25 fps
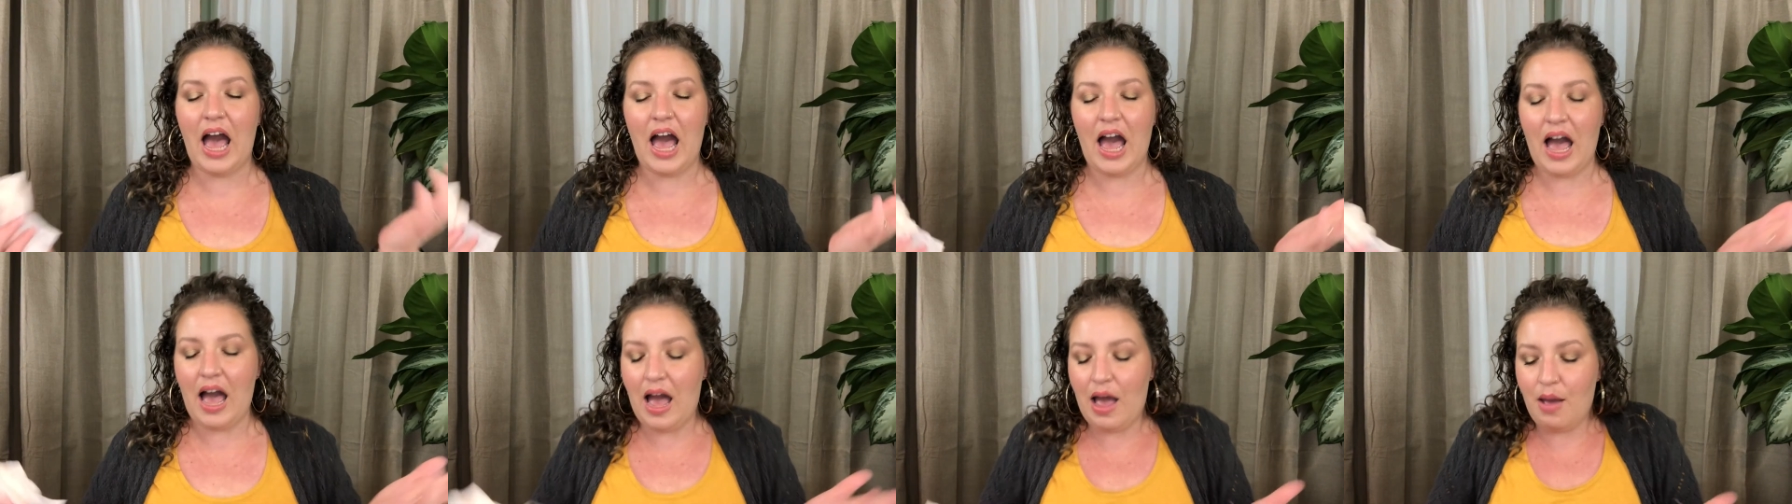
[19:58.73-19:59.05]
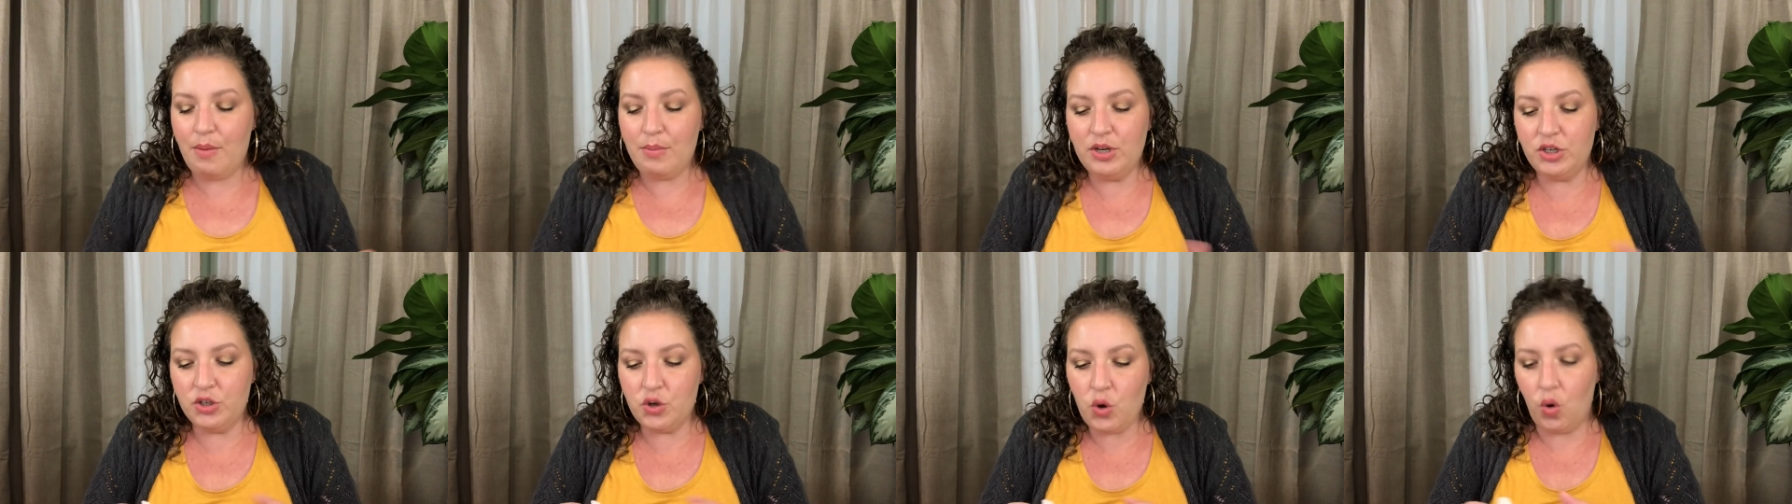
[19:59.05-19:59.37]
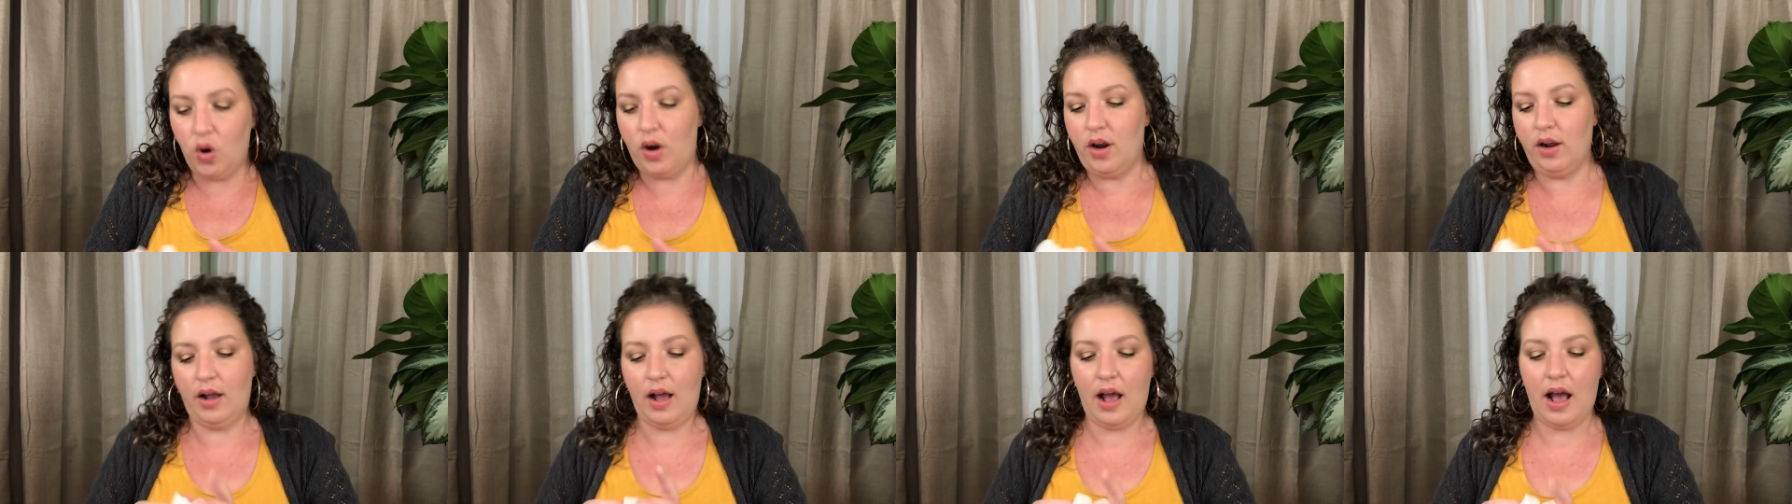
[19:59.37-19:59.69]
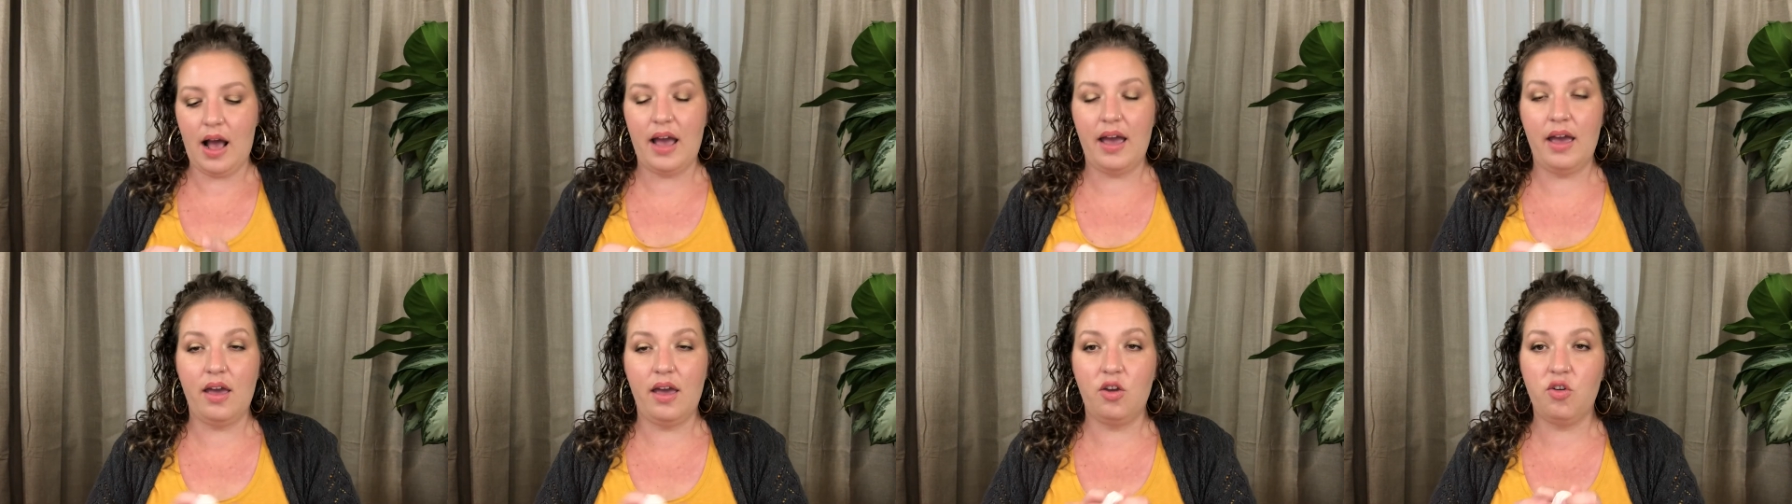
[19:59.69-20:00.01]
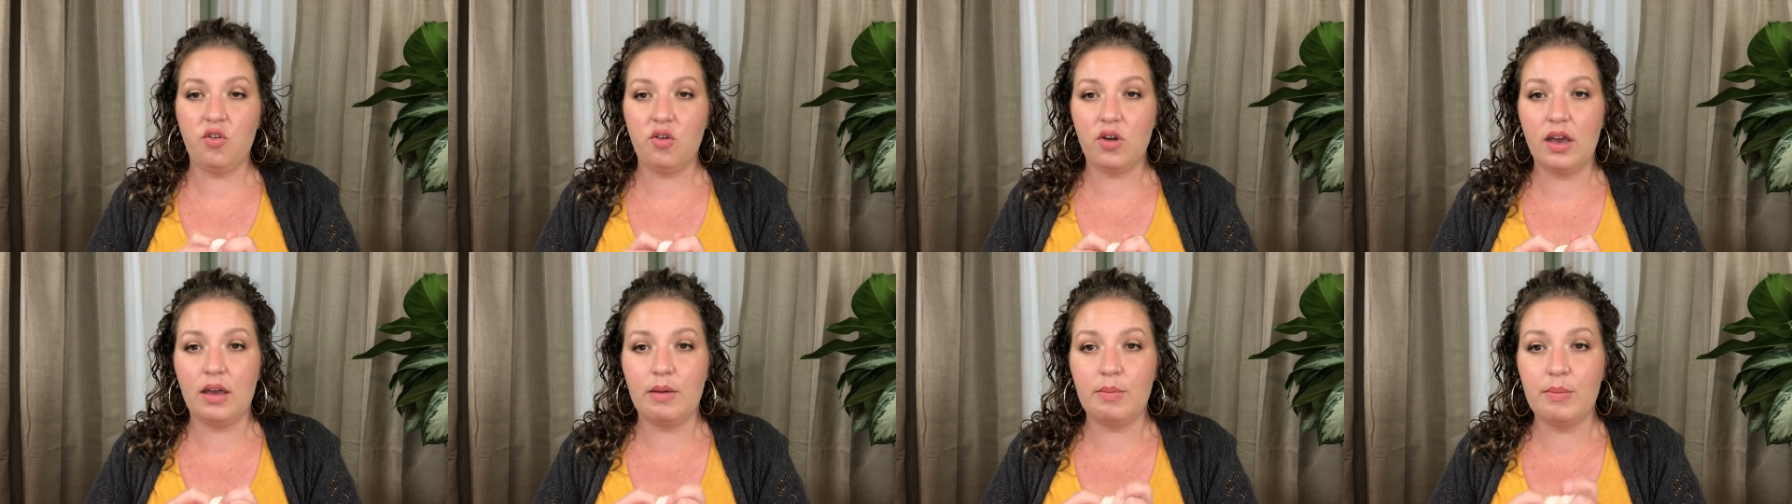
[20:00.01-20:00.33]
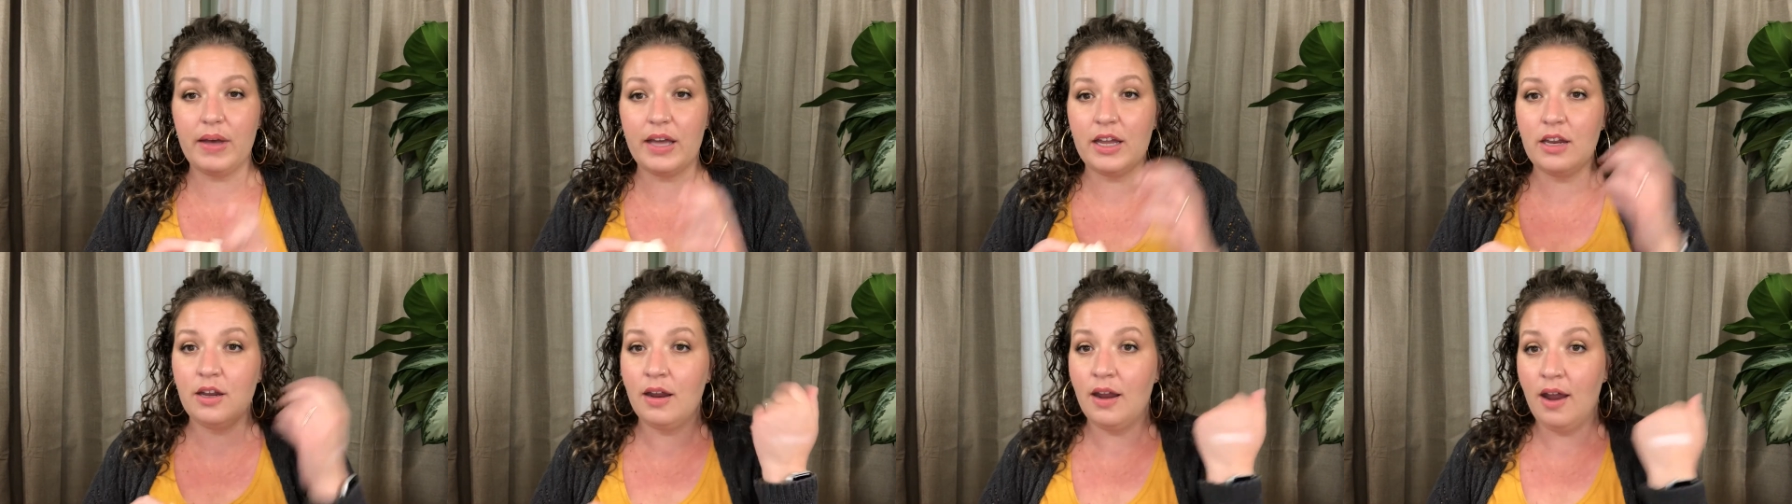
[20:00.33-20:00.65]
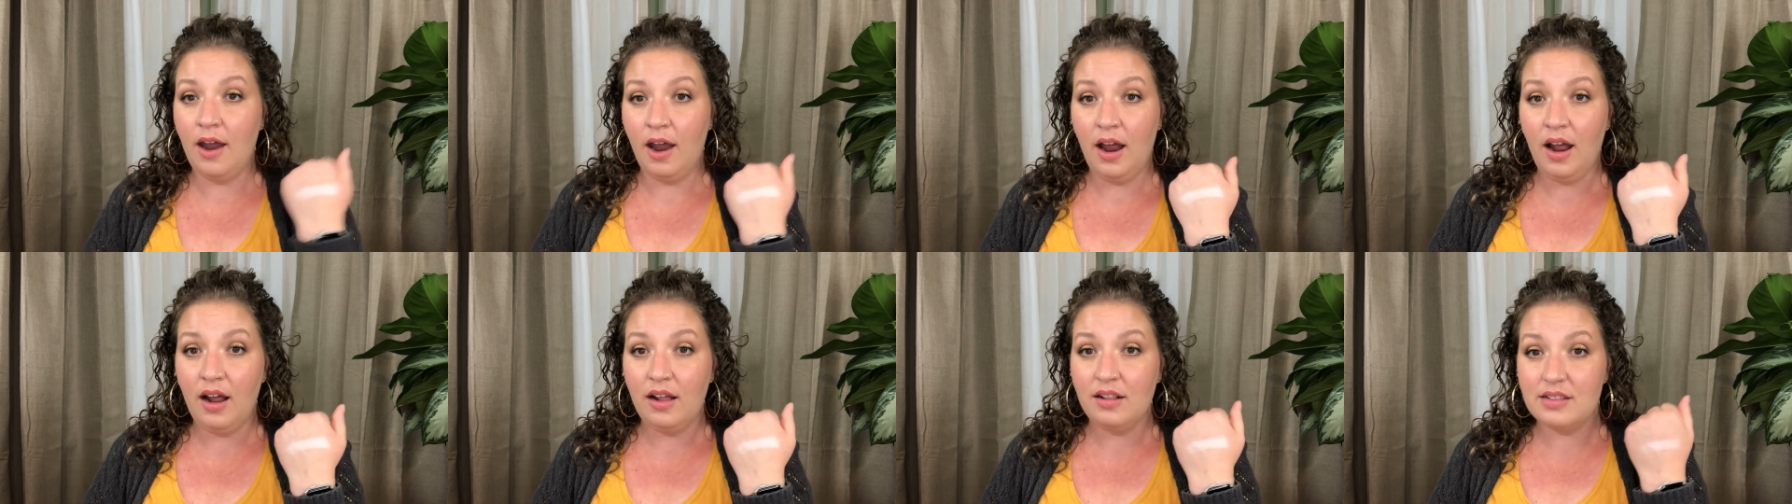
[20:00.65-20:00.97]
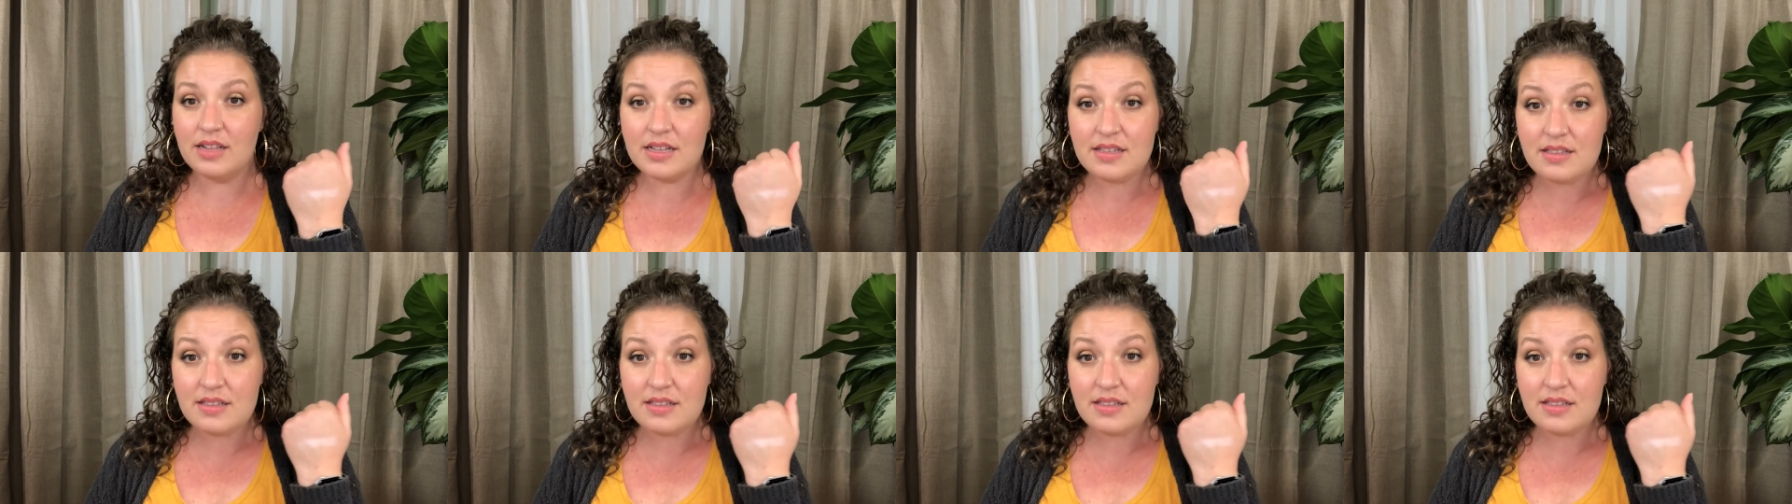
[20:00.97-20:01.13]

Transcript: I'm a dork. I agree, but this